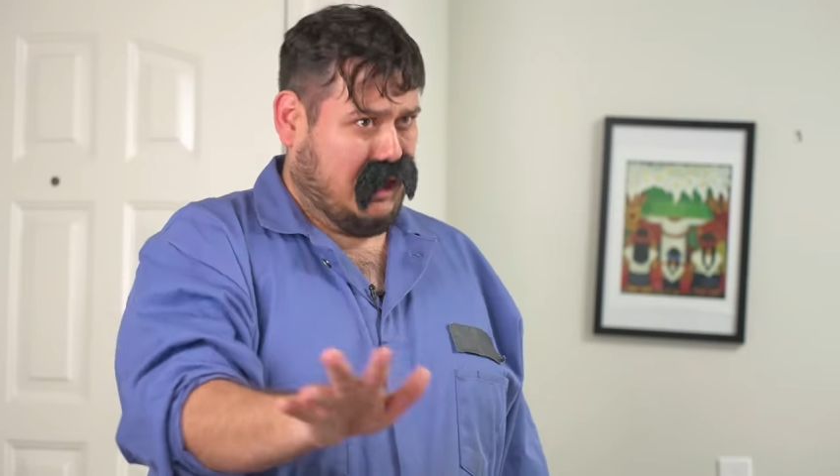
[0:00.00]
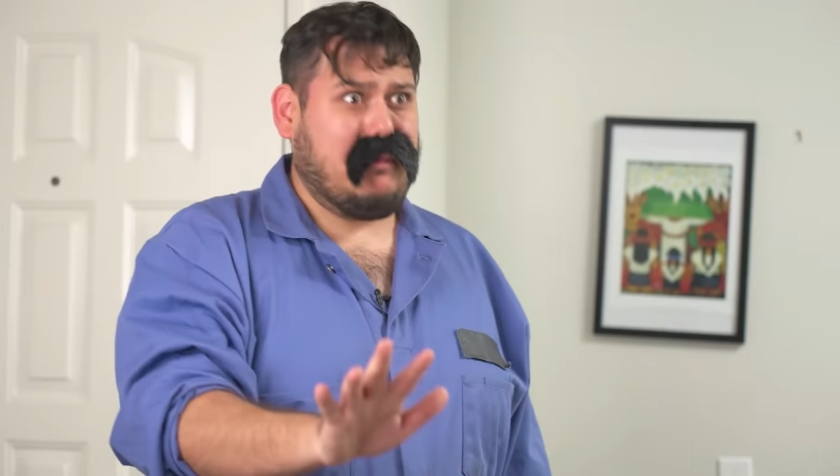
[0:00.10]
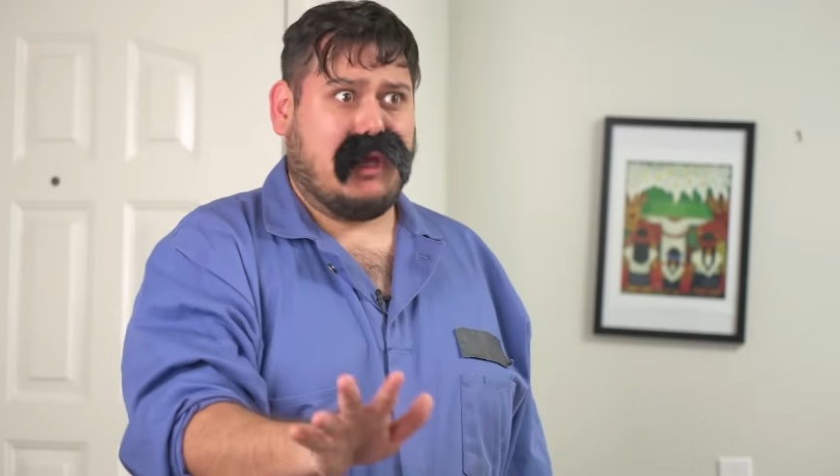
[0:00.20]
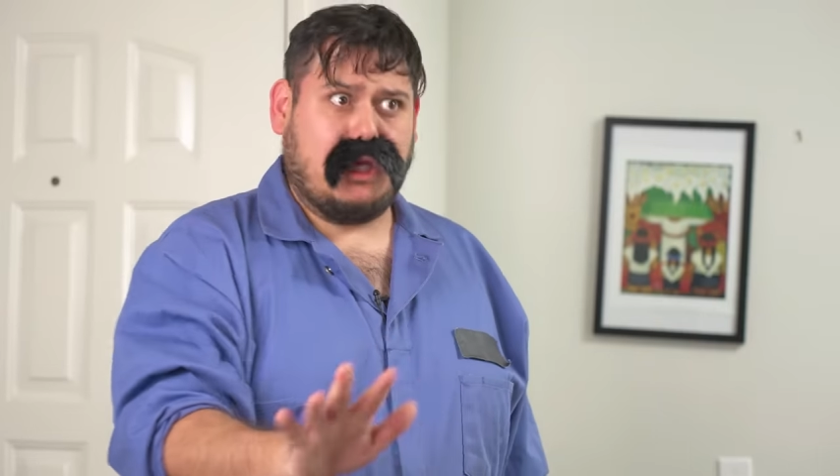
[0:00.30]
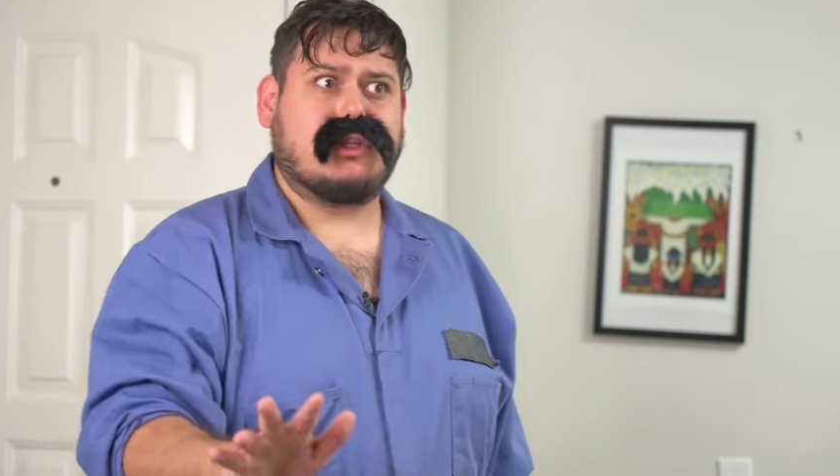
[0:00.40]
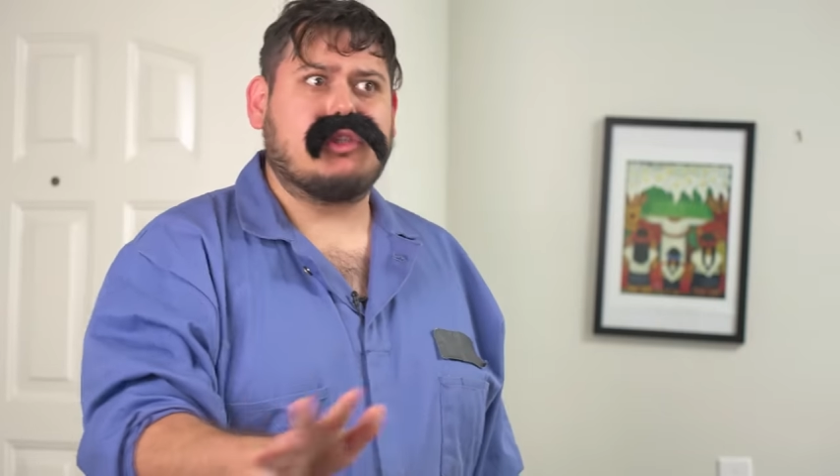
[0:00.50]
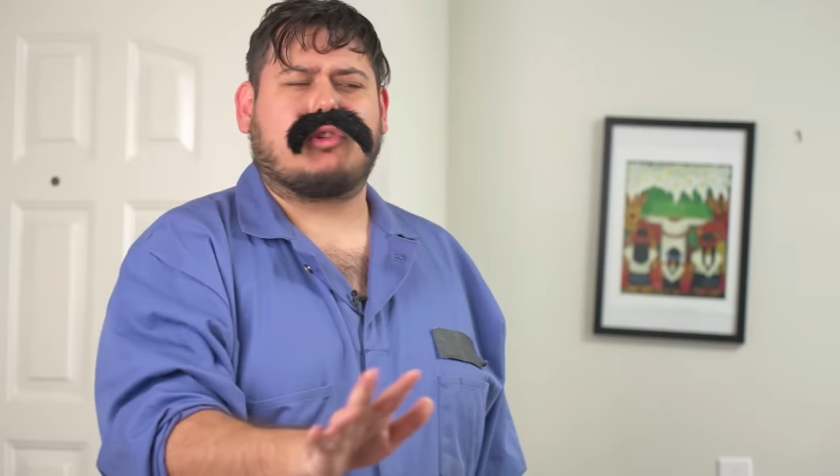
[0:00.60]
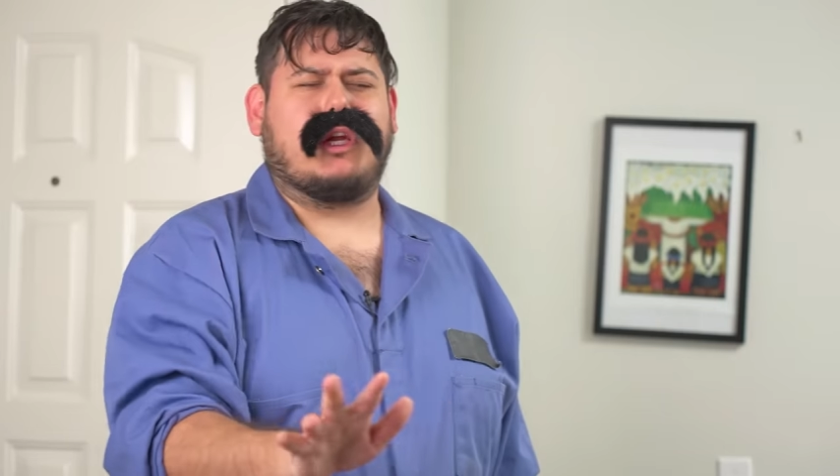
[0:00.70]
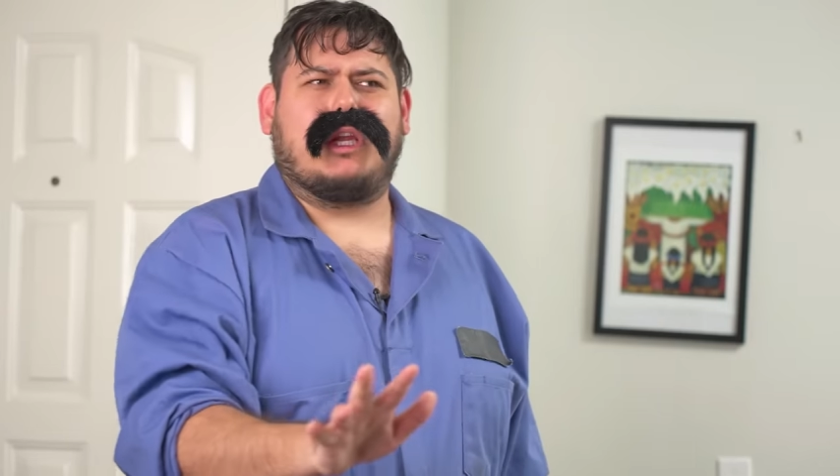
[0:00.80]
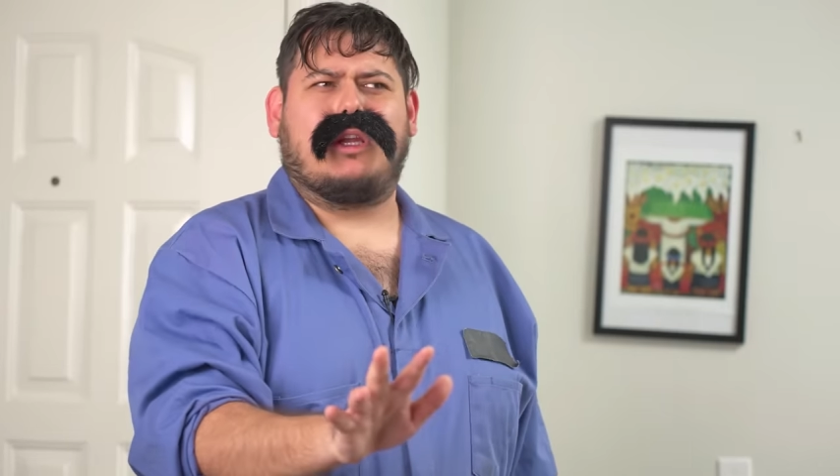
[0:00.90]
let me get this
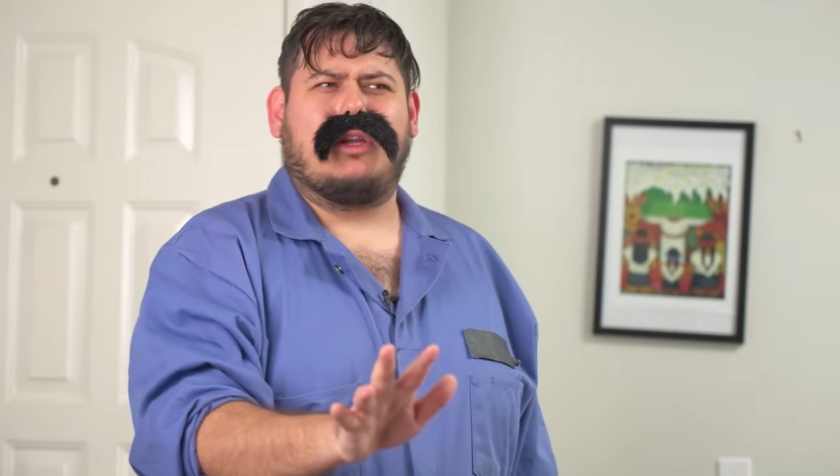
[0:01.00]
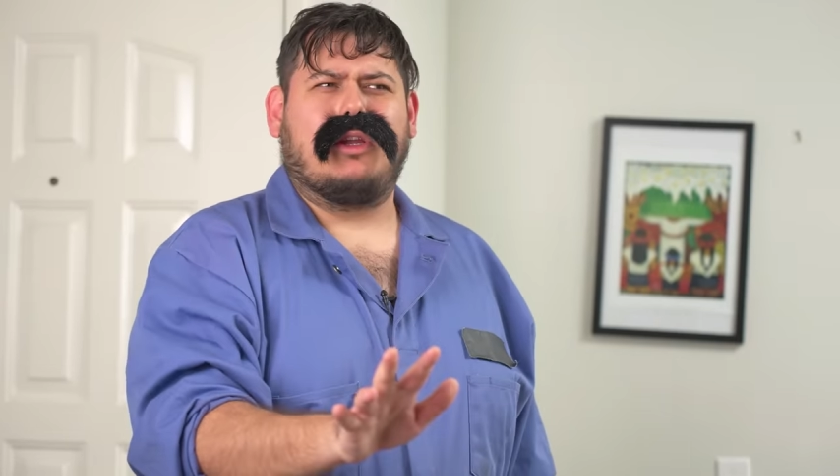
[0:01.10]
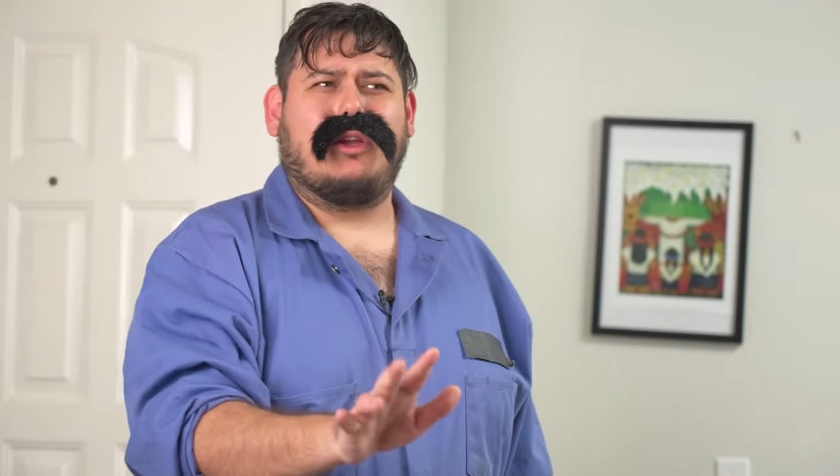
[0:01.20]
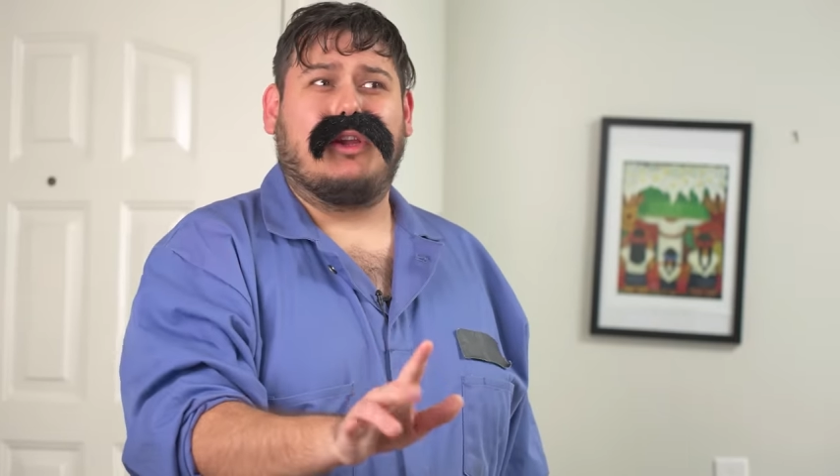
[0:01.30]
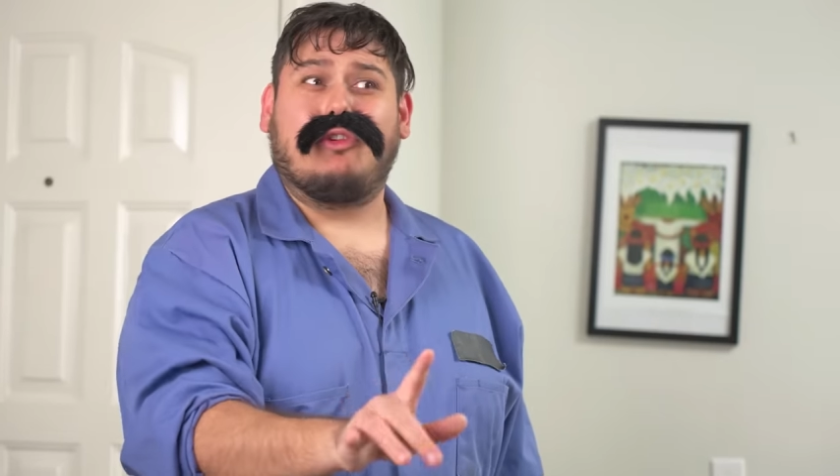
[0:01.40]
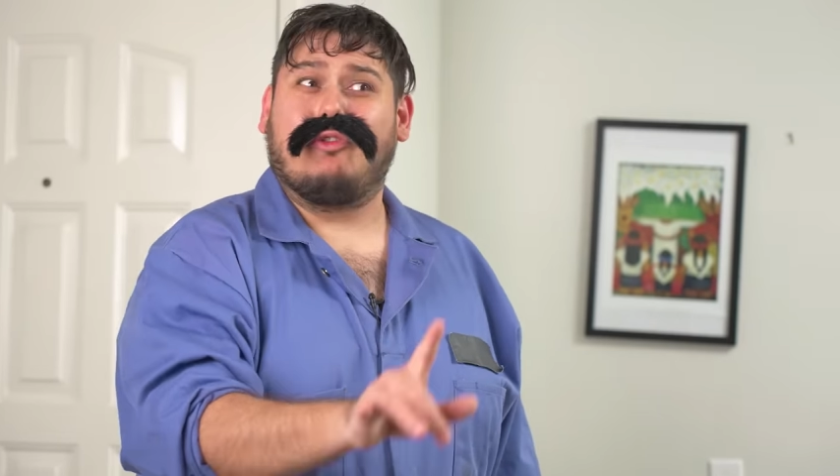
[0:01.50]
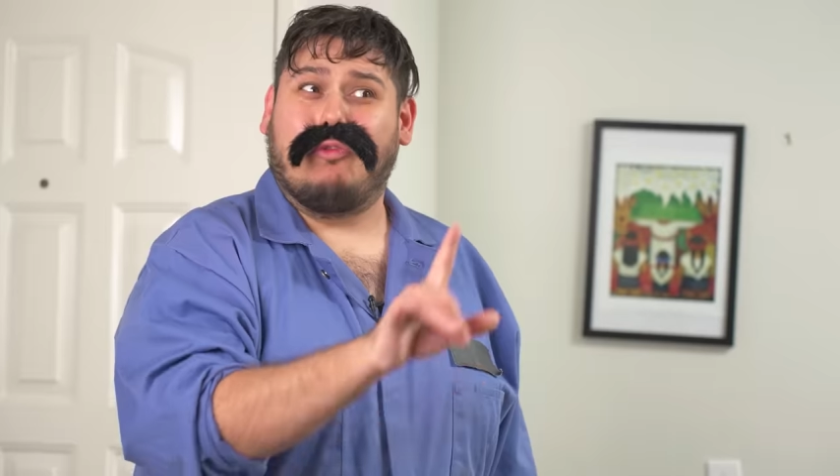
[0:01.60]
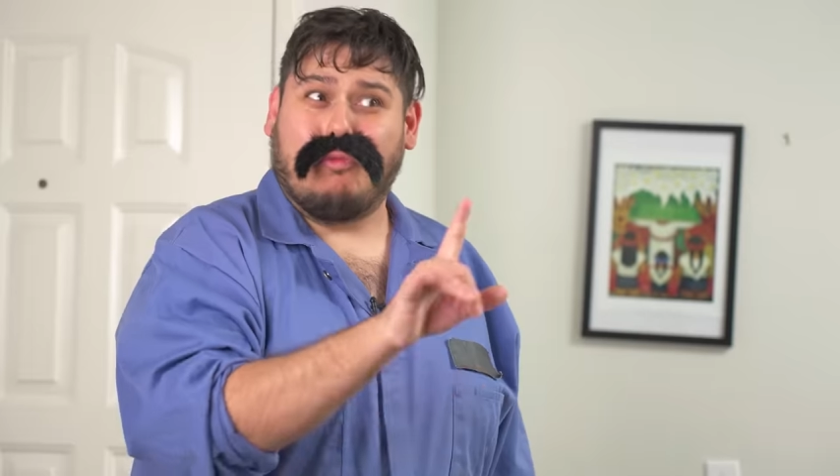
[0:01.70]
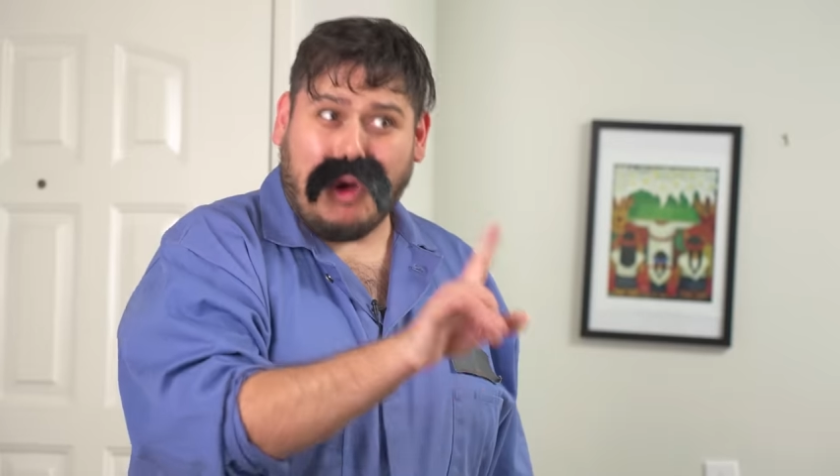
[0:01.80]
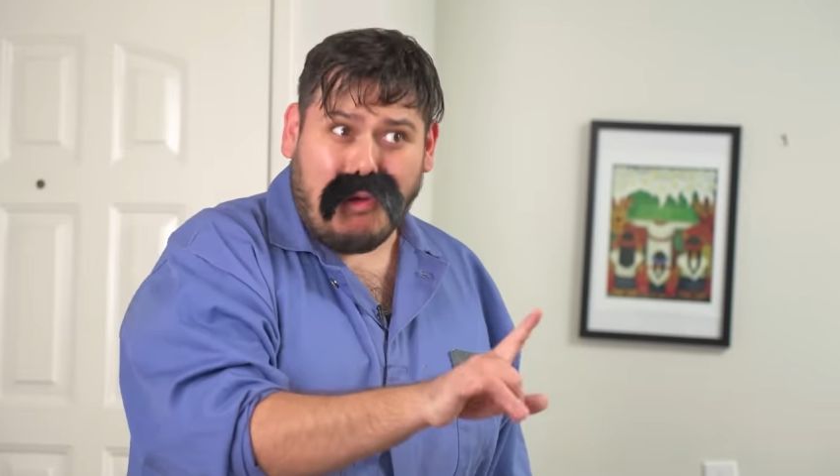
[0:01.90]
straight. You
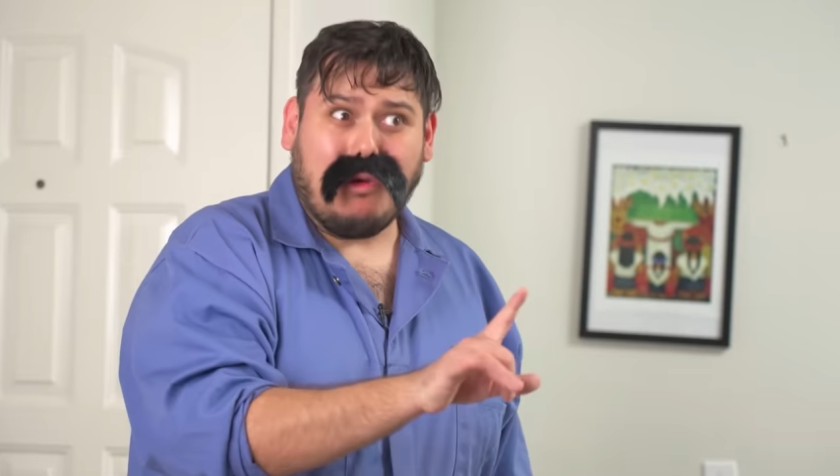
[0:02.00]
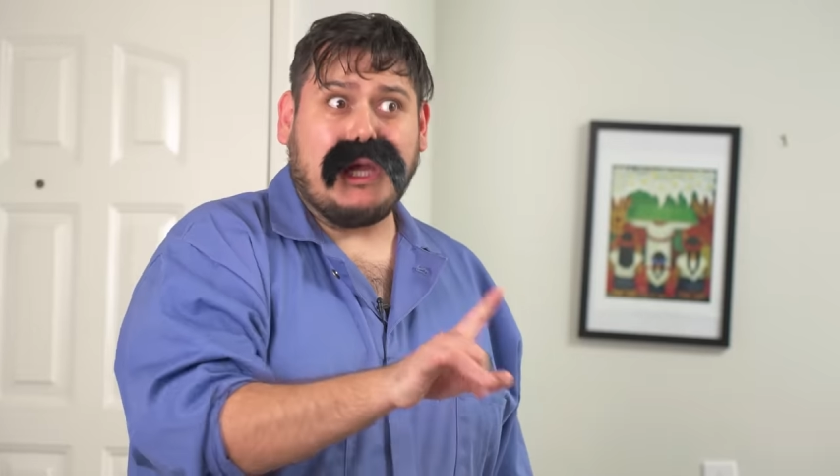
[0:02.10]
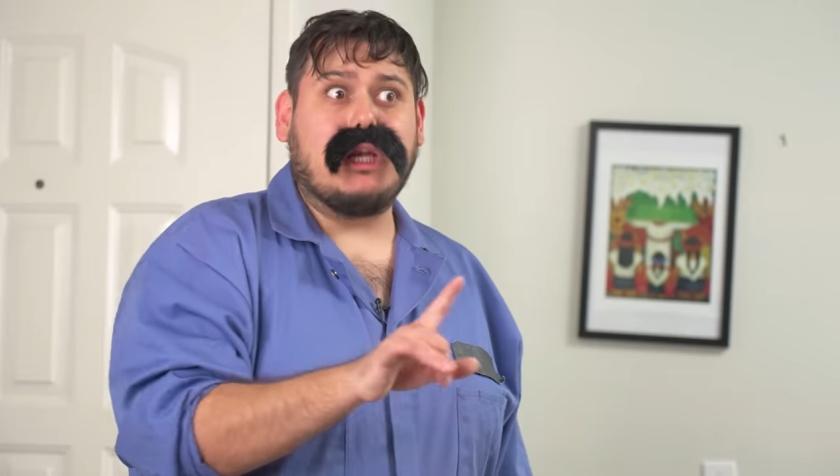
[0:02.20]
won't